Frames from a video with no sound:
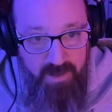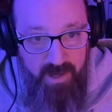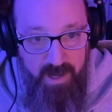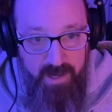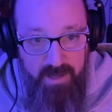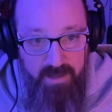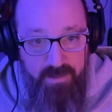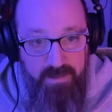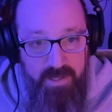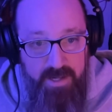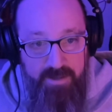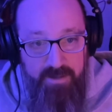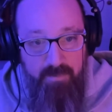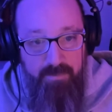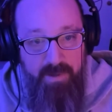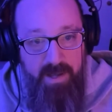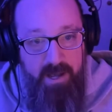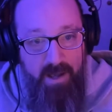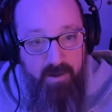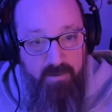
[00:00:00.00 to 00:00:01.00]
I didn't think
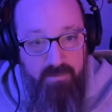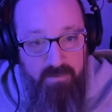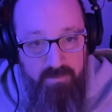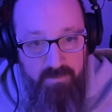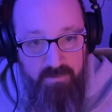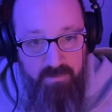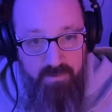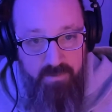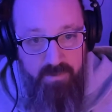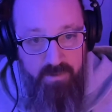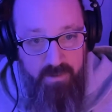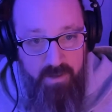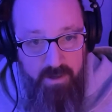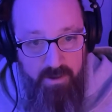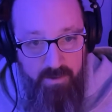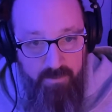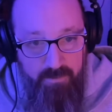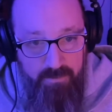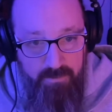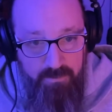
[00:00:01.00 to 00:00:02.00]
about, you
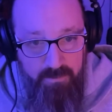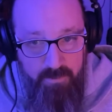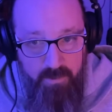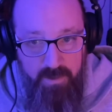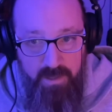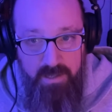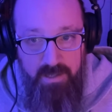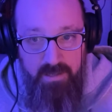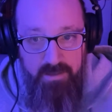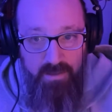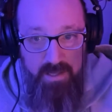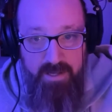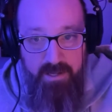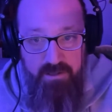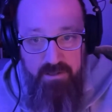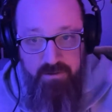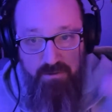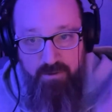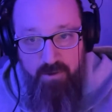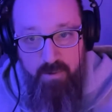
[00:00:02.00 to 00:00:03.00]
know, looking at
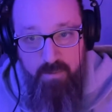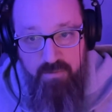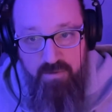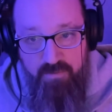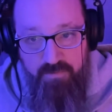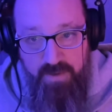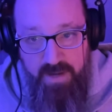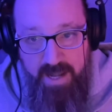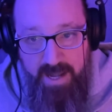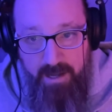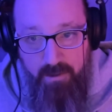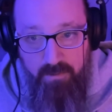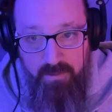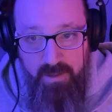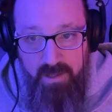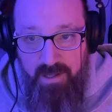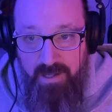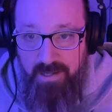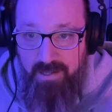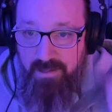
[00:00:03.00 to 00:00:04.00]
things in terms of an
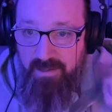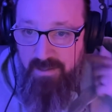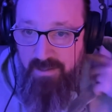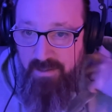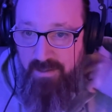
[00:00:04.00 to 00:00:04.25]
outline.